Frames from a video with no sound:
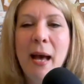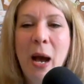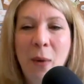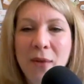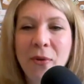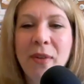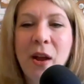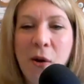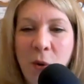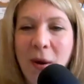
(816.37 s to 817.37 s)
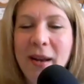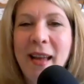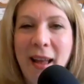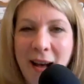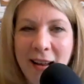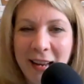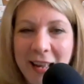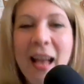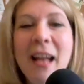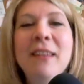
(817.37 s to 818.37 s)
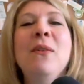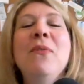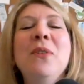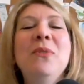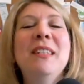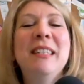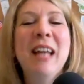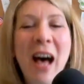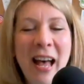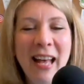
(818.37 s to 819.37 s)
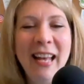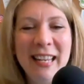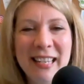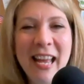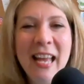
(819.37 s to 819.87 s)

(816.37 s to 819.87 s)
However, they are quite chaotic. So if you decide